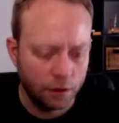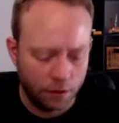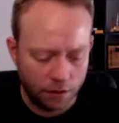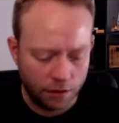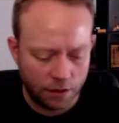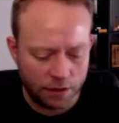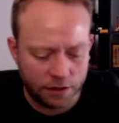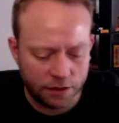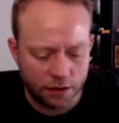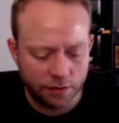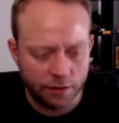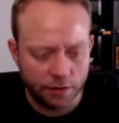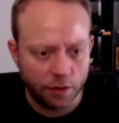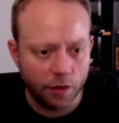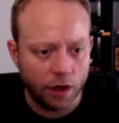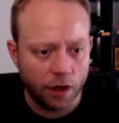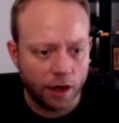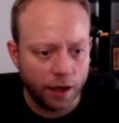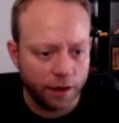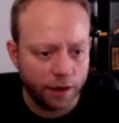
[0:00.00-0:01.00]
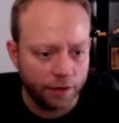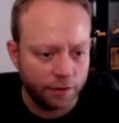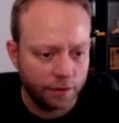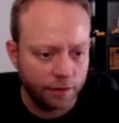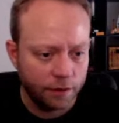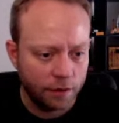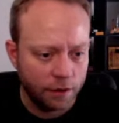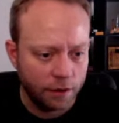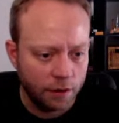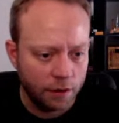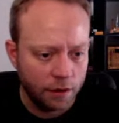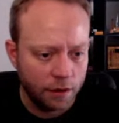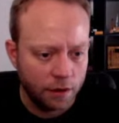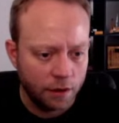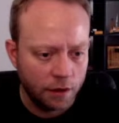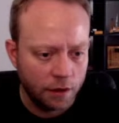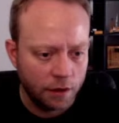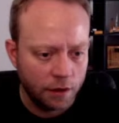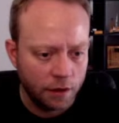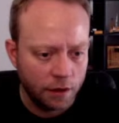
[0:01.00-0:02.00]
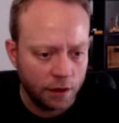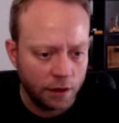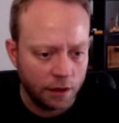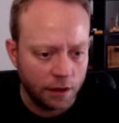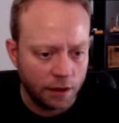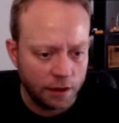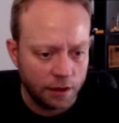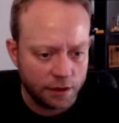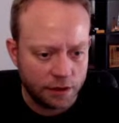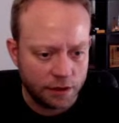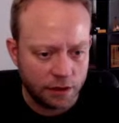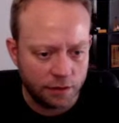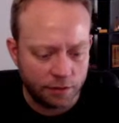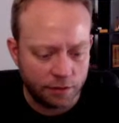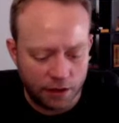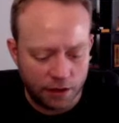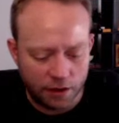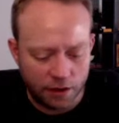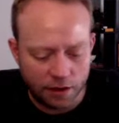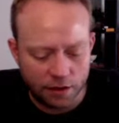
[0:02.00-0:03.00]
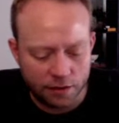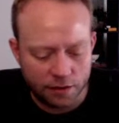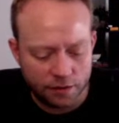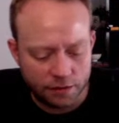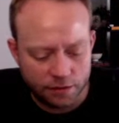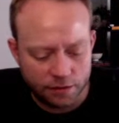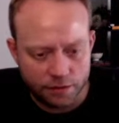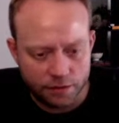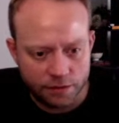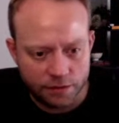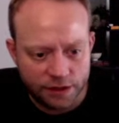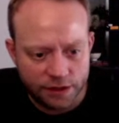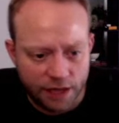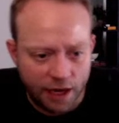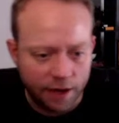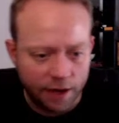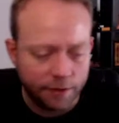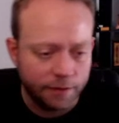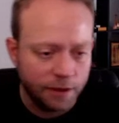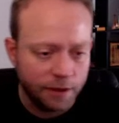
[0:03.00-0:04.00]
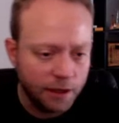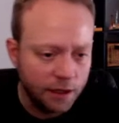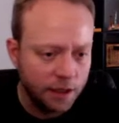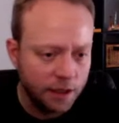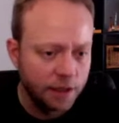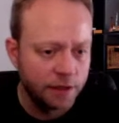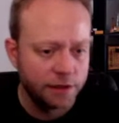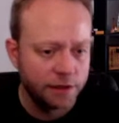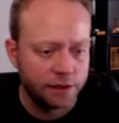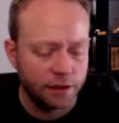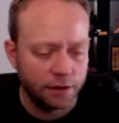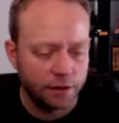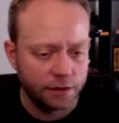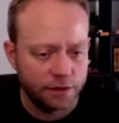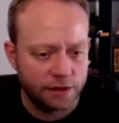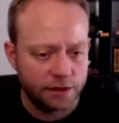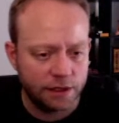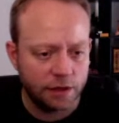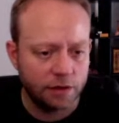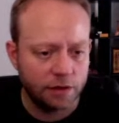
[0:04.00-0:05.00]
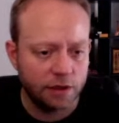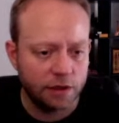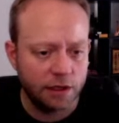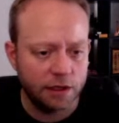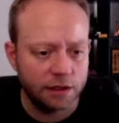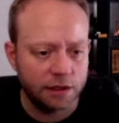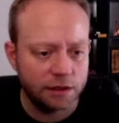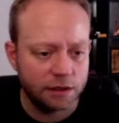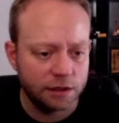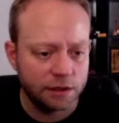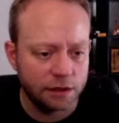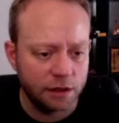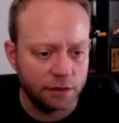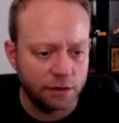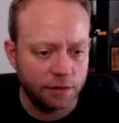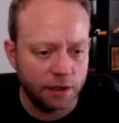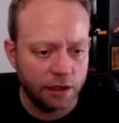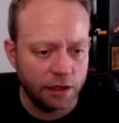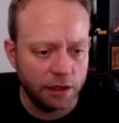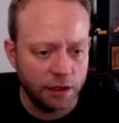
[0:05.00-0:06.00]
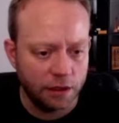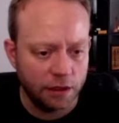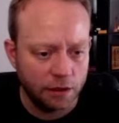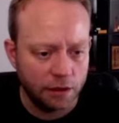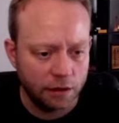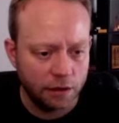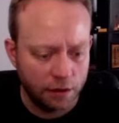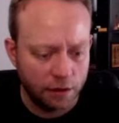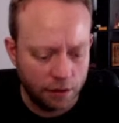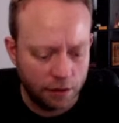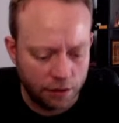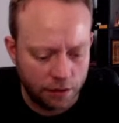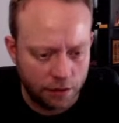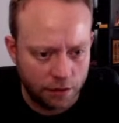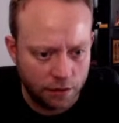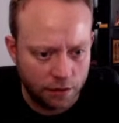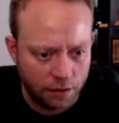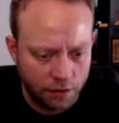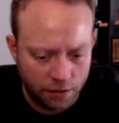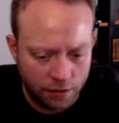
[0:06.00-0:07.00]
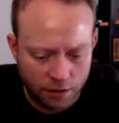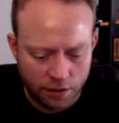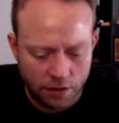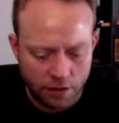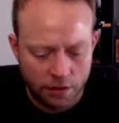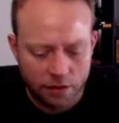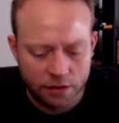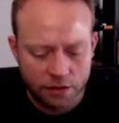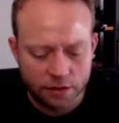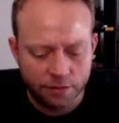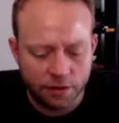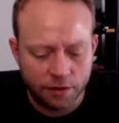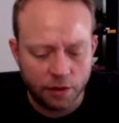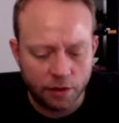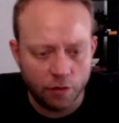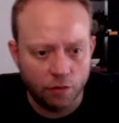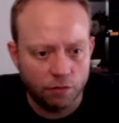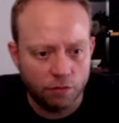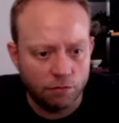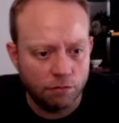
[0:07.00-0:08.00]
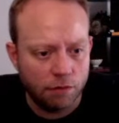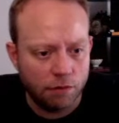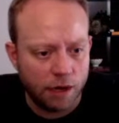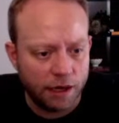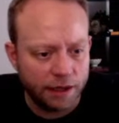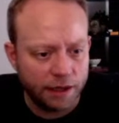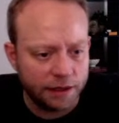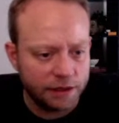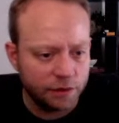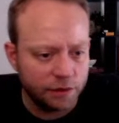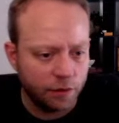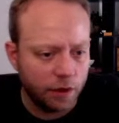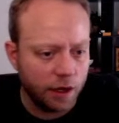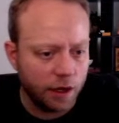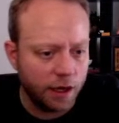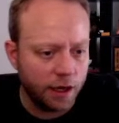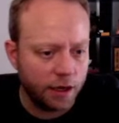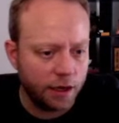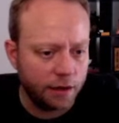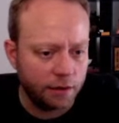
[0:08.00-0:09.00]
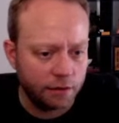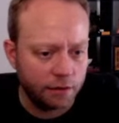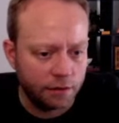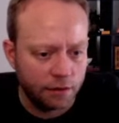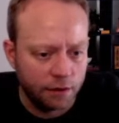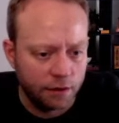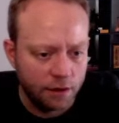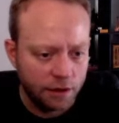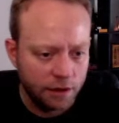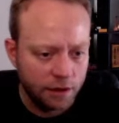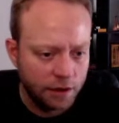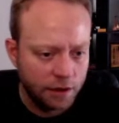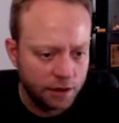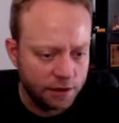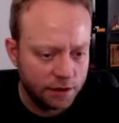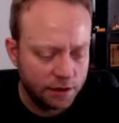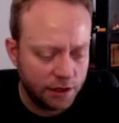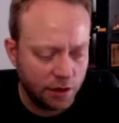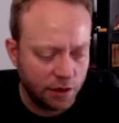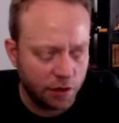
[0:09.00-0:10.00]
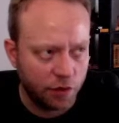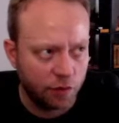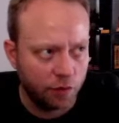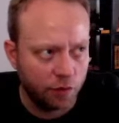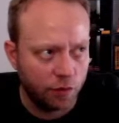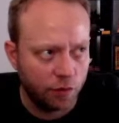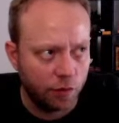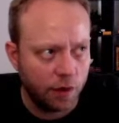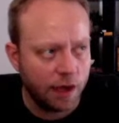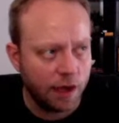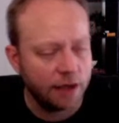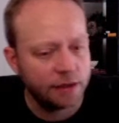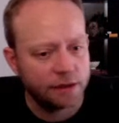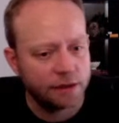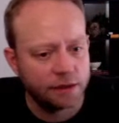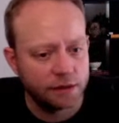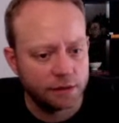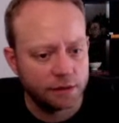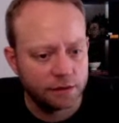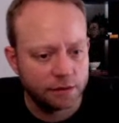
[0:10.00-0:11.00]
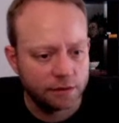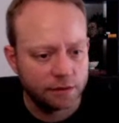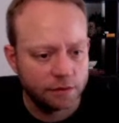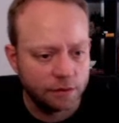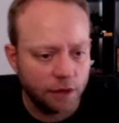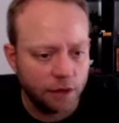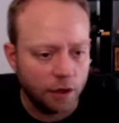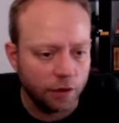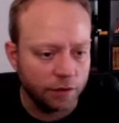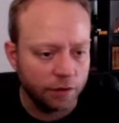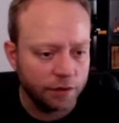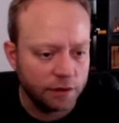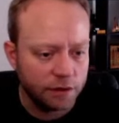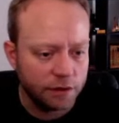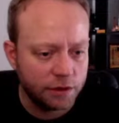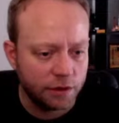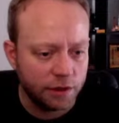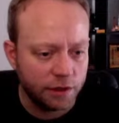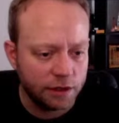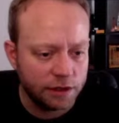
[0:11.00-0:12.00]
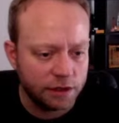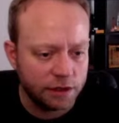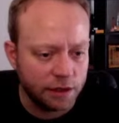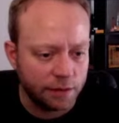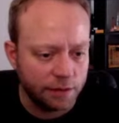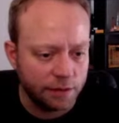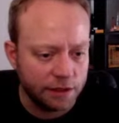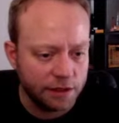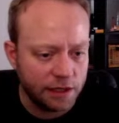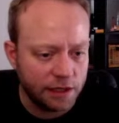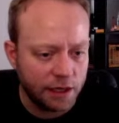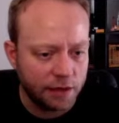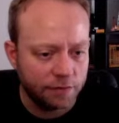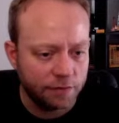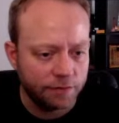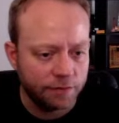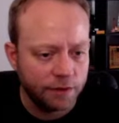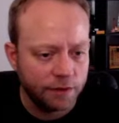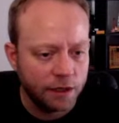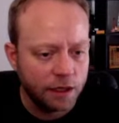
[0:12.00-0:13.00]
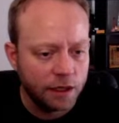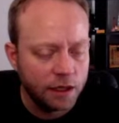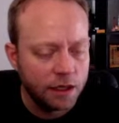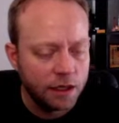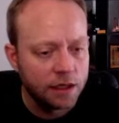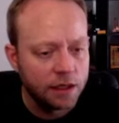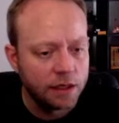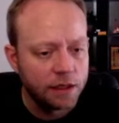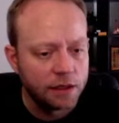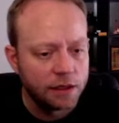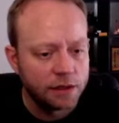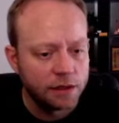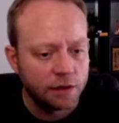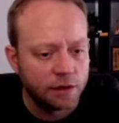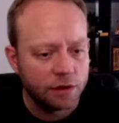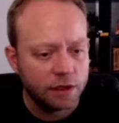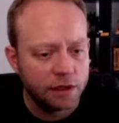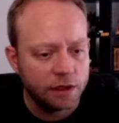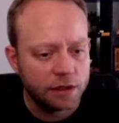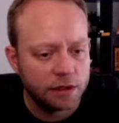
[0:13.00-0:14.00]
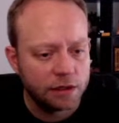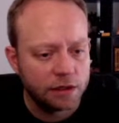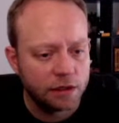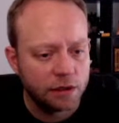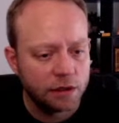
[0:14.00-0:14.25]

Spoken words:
It's going to be Y. And that's going to be Z. So southeast is going to be, it's going to be minus Y. Southwest, oh, sorry, this is going to be Z. Southeast,